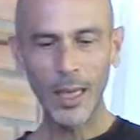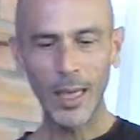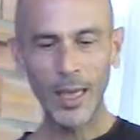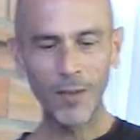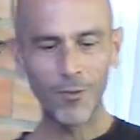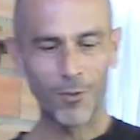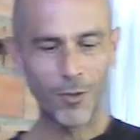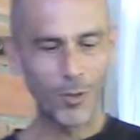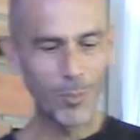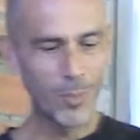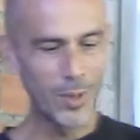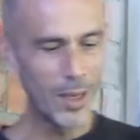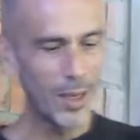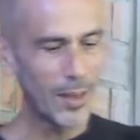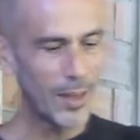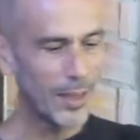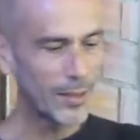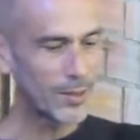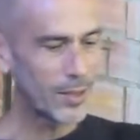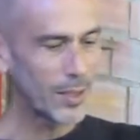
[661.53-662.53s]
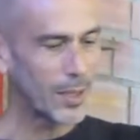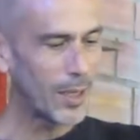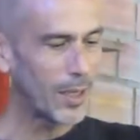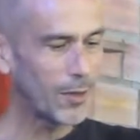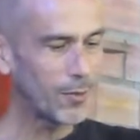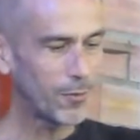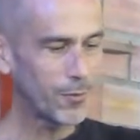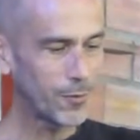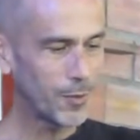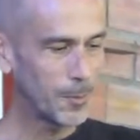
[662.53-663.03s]
for me that's
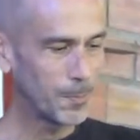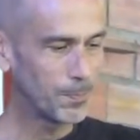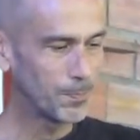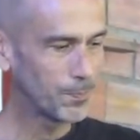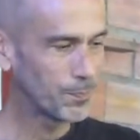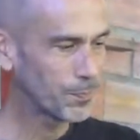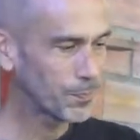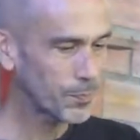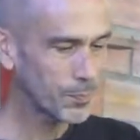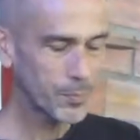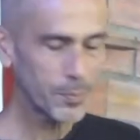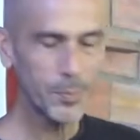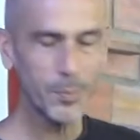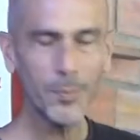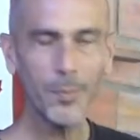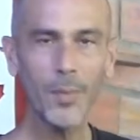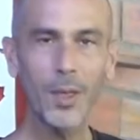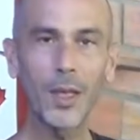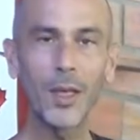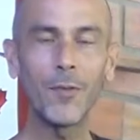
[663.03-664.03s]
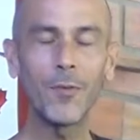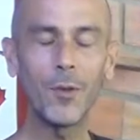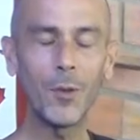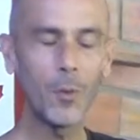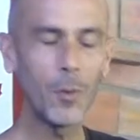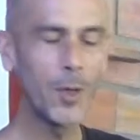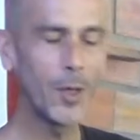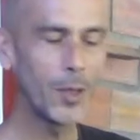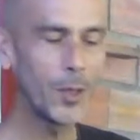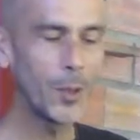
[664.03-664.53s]
enough. If you
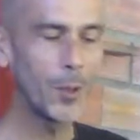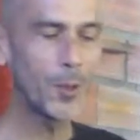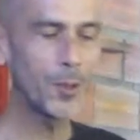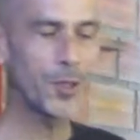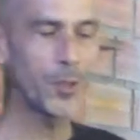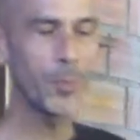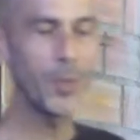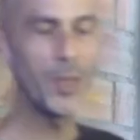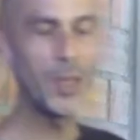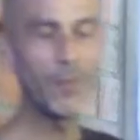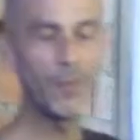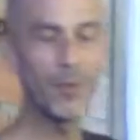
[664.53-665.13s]
want yours to be even